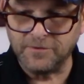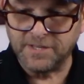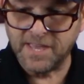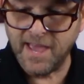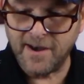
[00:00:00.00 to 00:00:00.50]

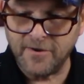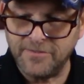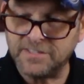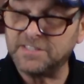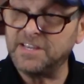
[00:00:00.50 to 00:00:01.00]
decanter,
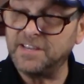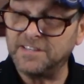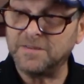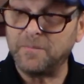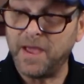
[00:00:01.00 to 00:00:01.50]
and this thing
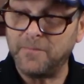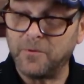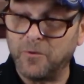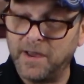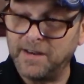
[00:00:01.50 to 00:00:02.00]
is a
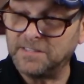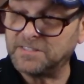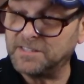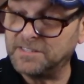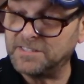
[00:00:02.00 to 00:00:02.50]
paperweight.
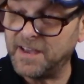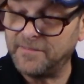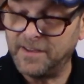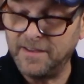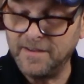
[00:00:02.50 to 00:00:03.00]
It's
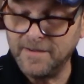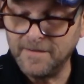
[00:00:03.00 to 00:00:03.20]
heavy.